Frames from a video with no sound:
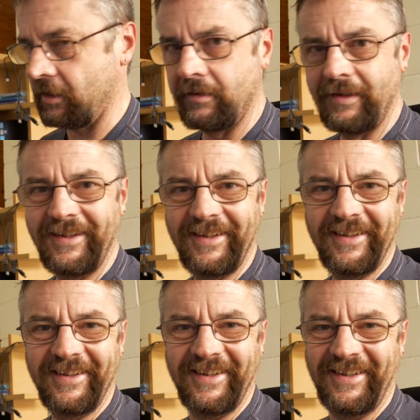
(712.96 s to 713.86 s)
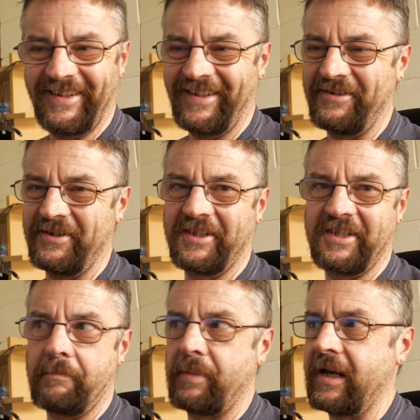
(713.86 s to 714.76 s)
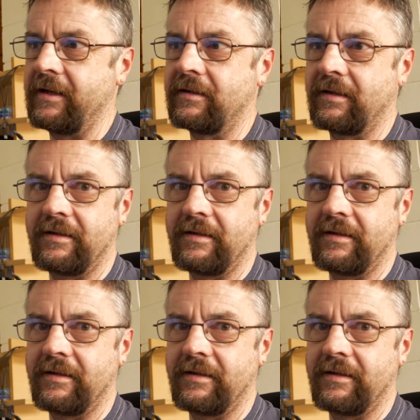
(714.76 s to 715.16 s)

know? I wanted to paint